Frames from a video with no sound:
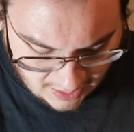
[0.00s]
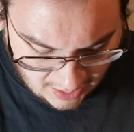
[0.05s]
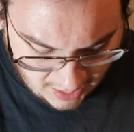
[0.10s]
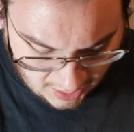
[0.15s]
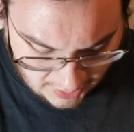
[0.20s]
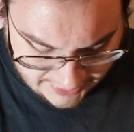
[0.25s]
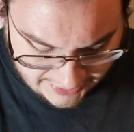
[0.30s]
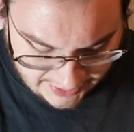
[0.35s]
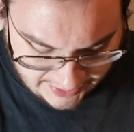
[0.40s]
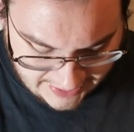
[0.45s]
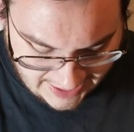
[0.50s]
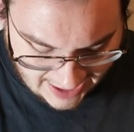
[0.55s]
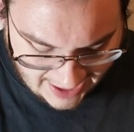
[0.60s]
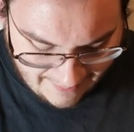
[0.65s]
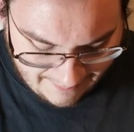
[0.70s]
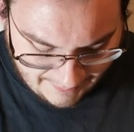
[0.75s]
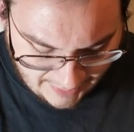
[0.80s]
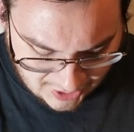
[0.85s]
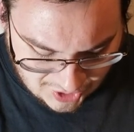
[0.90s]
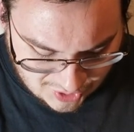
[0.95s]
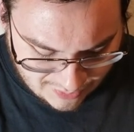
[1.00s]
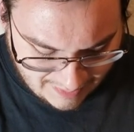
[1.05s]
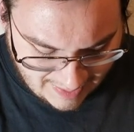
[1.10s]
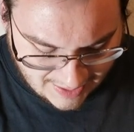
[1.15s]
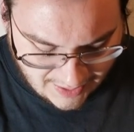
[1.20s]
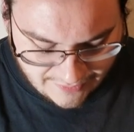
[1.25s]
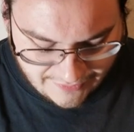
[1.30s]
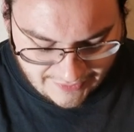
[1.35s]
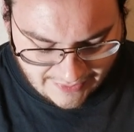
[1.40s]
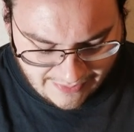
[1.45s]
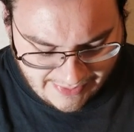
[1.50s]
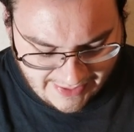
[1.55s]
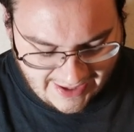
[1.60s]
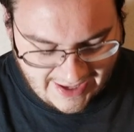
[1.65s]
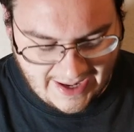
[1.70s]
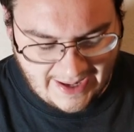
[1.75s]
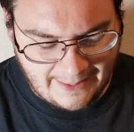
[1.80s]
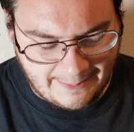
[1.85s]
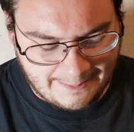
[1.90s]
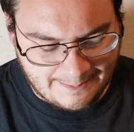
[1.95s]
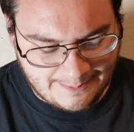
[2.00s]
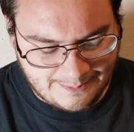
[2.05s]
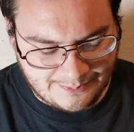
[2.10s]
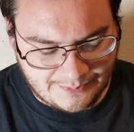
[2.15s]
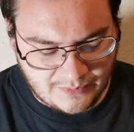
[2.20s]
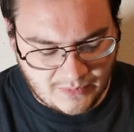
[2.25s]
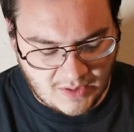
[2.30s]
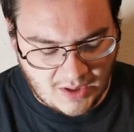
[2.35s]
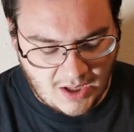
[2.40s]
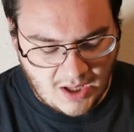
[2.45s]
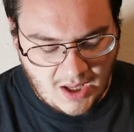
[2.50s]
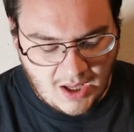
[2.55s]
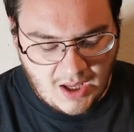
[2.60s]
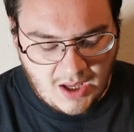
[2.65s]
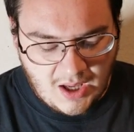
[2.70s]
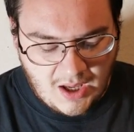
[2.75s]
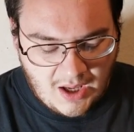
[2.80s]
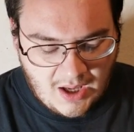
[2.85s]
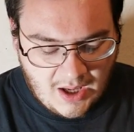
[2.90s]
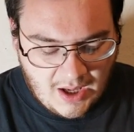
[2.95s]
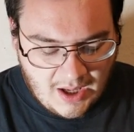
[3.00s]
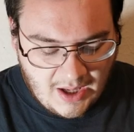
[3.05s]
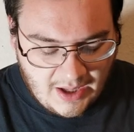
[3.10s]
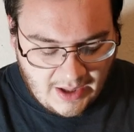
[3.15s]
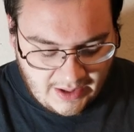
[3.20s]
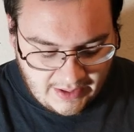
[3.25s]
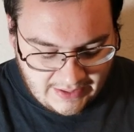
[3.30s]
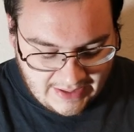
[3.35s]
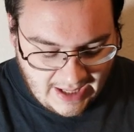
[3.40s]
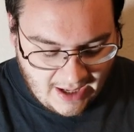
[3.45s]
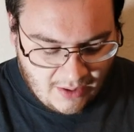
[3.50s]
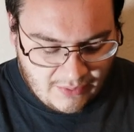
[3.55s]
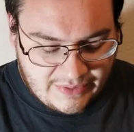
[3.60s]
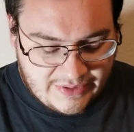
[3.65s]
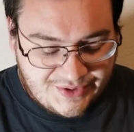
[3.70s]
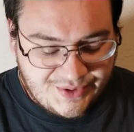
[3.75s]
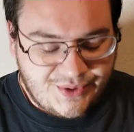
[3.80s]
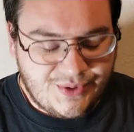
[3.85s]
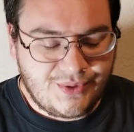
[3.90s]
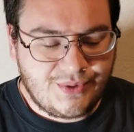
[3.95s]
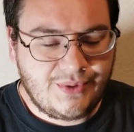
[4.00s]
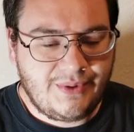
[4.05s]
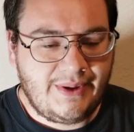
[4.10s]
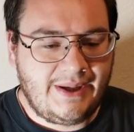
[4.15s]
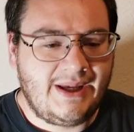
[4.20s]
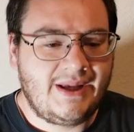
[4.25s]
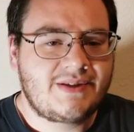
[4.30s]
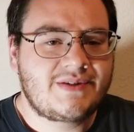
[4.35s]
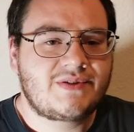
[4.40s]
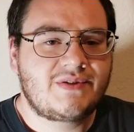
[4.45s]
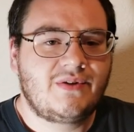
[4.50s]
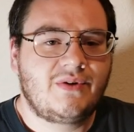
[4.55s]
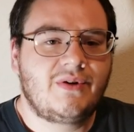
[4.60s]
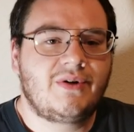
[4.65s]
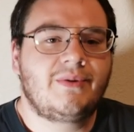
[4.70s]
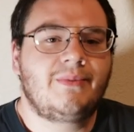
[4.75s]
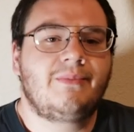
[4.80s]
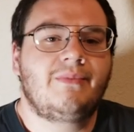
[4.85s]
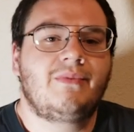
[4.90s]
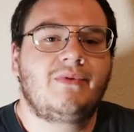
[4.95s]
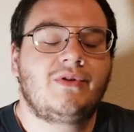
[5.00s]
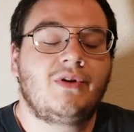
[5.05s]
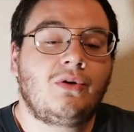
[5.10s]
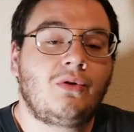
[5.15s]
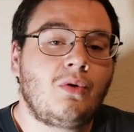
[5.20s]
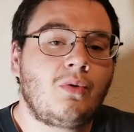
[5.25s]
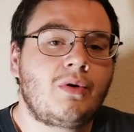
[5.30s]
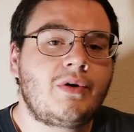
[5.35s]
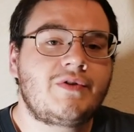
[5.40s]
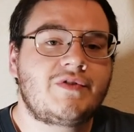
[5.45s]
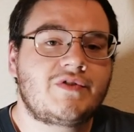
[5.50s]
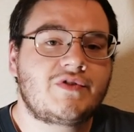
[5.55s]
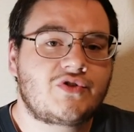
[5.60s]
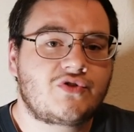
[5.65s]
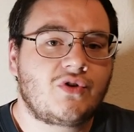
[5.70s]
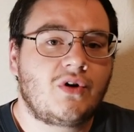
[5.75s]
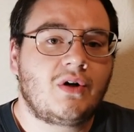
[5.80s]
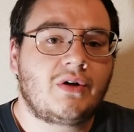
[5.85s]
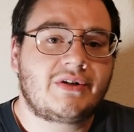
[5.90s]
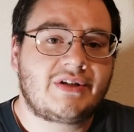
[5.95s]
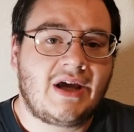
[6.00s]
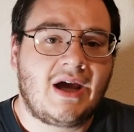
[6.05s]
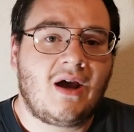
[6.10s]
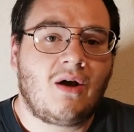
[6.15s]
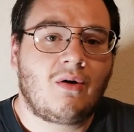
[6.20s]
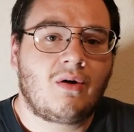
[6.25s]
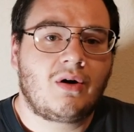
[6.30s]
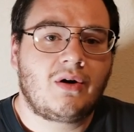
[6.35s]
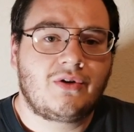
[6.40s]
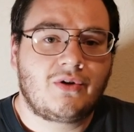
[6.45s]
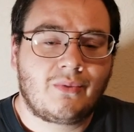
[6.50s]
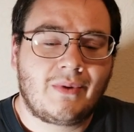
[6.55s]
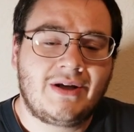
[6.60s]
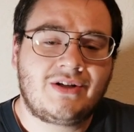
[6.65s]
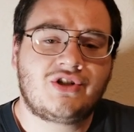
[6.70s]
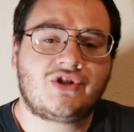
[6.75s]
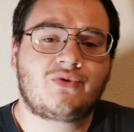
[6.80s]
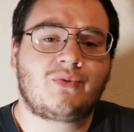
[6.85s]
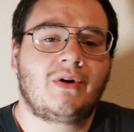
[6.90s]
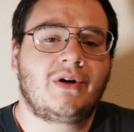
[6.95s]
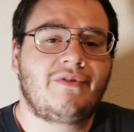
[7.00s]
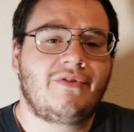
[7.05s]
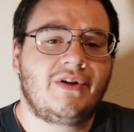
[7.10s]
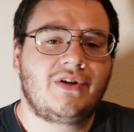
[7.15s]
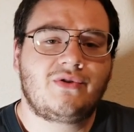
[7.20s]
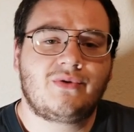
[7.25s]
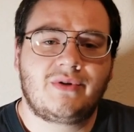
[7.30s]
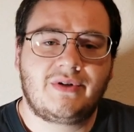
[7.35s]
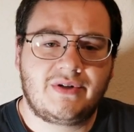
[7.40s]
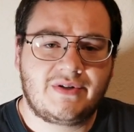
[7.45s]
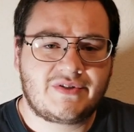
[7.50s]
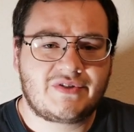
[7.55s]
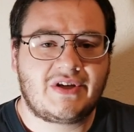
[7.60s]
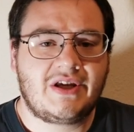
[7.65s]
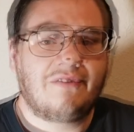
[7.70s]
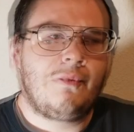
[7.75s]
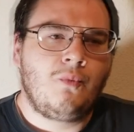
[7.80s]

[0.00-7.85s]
Are ye not much better than they?" Now, to answer, the Lord is a strong tower, and the righteous runneth into it and is safe.